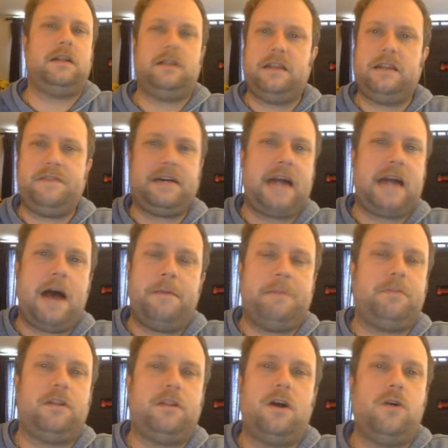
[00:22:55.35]
Leave a comment
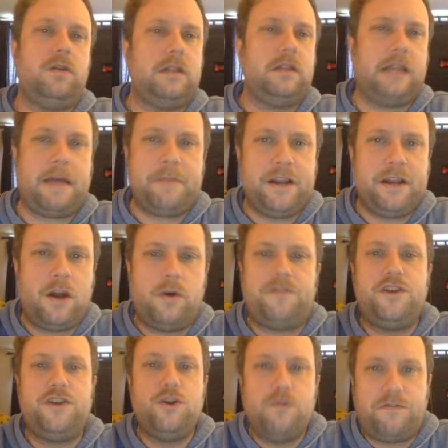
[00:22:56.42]
below. Let me know
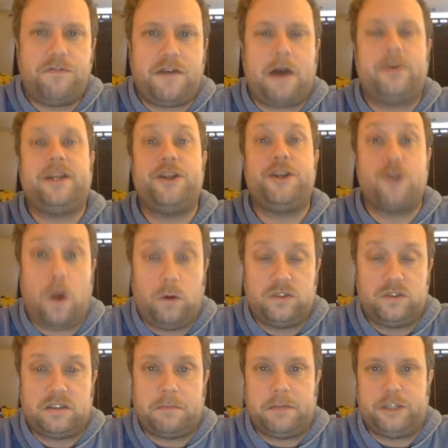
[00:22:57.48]
if you found in your own
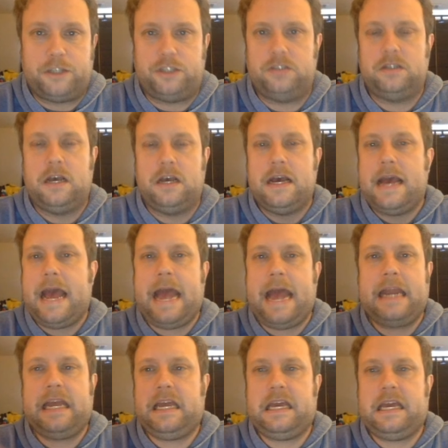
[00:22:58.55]
submissions
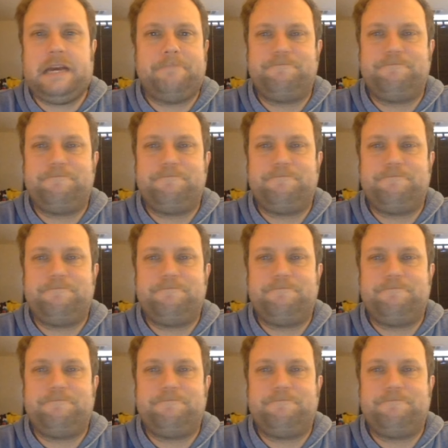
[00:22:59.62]
any